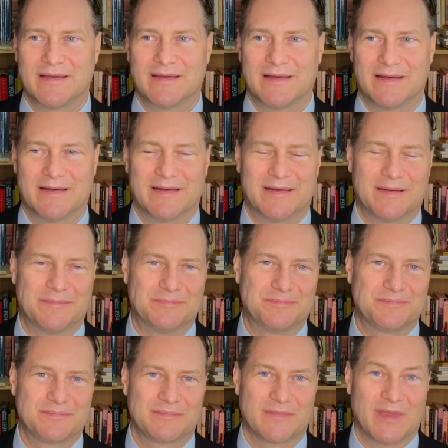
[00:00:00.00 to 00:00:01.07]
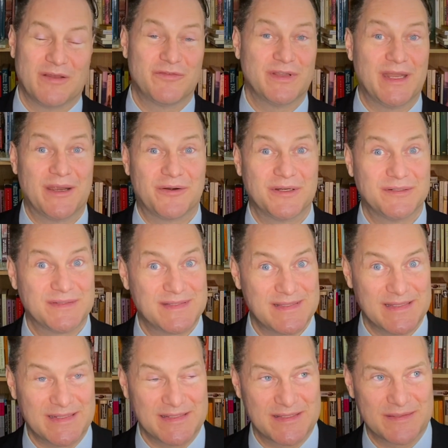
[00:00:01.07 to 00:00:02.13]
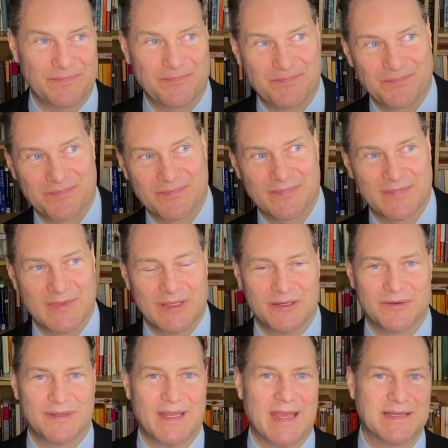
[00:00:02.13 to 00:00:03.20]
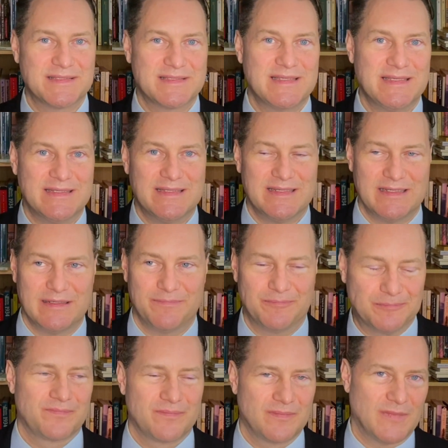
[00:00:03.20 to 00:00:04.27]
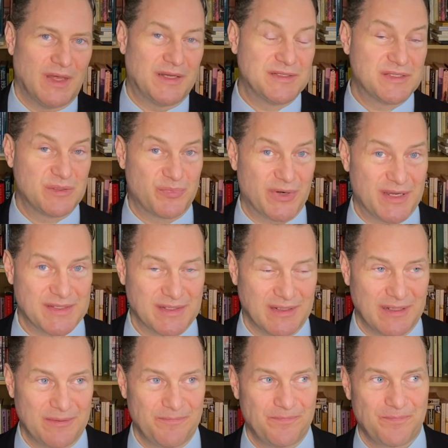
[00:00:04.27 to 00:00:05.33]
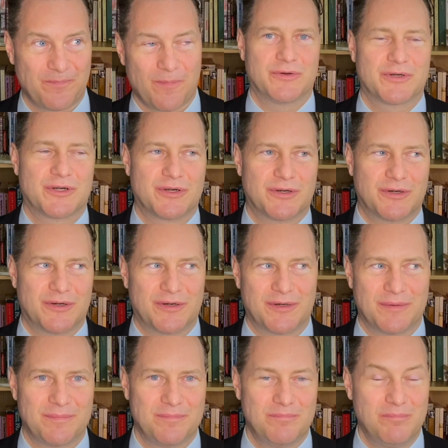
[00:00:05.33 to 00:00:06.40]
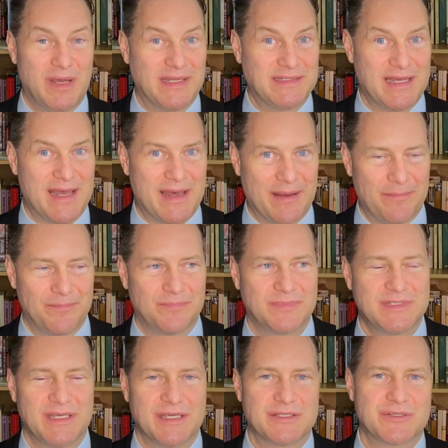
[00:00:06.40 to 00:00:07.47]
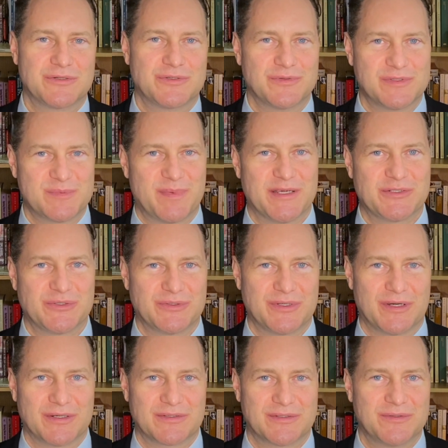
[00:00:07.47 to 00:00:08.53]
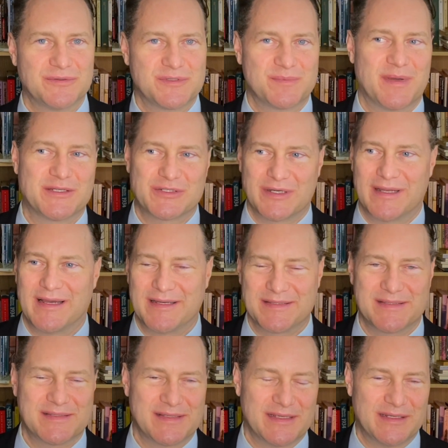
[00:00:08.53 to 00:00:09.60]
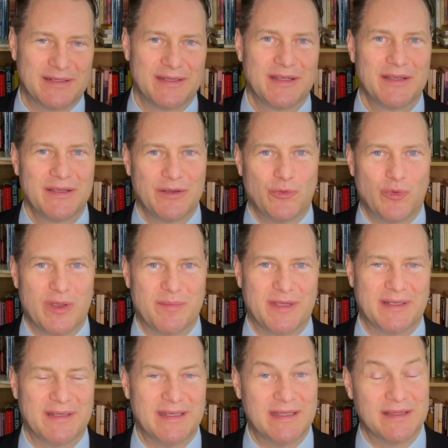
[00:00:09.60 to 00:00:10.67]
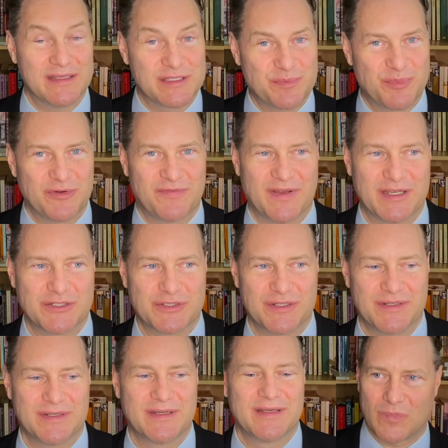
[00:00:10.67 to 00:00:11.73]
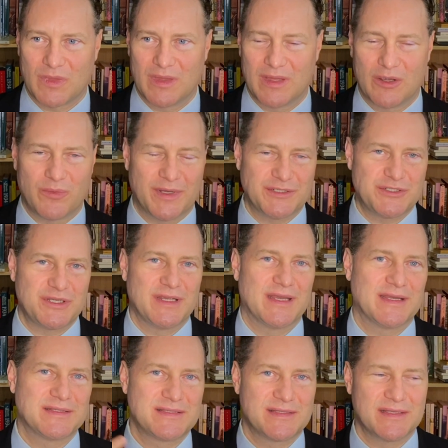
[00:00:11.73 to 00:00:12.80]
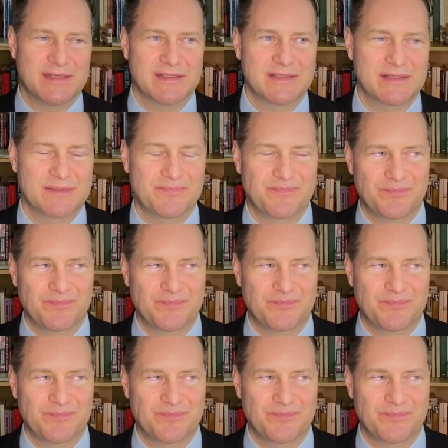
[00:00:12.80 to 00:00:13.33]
a venereal disease. An STD, unsurprisingly. Her madame takes her to a special doctor who specializes in women in this profession. Like when she gets this